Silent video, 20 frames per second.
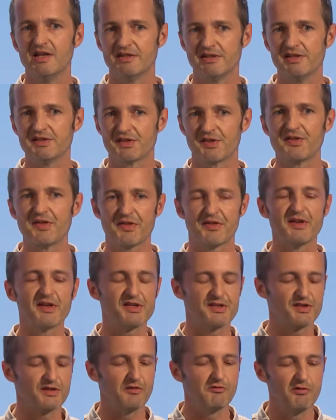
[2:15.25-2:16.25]
These are the
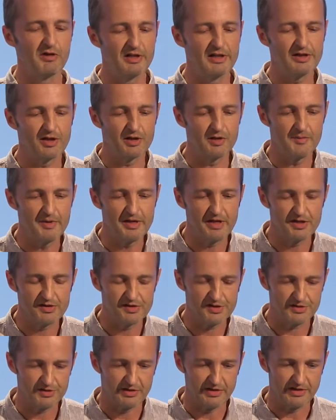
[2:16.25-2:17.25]
things that are really going to be
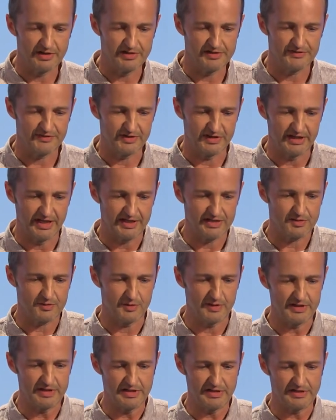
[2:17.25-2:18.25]
concerning us for the next
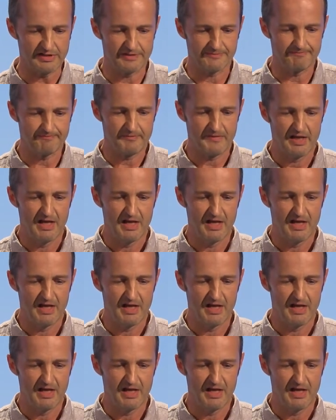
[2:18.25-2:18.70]
20 years.